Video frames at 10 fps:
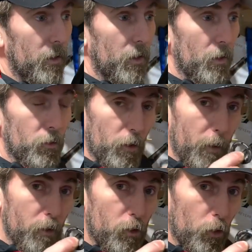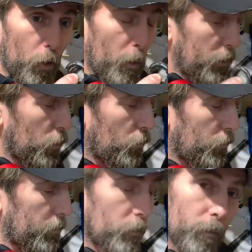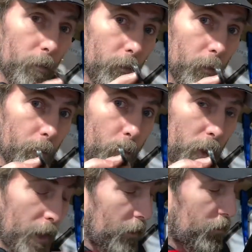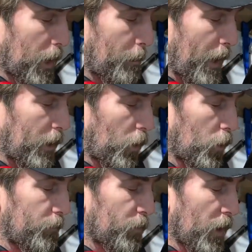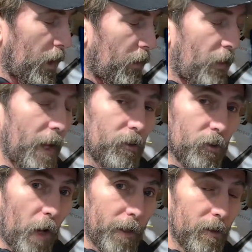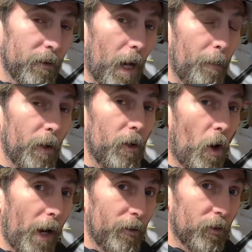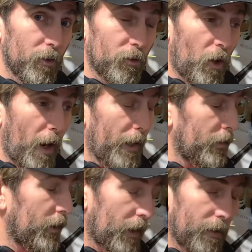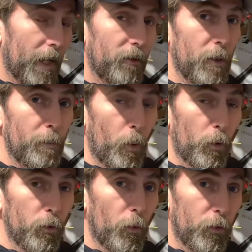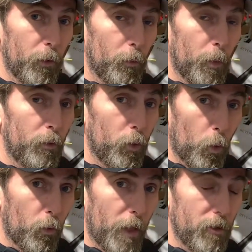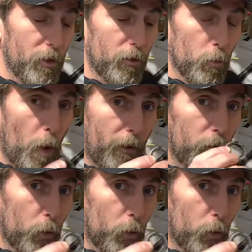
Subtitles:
So ensure when you put your cassette back on, that's tightened up nice and tight. And that's the importance, obviously, with torque wrenches and why there's a torque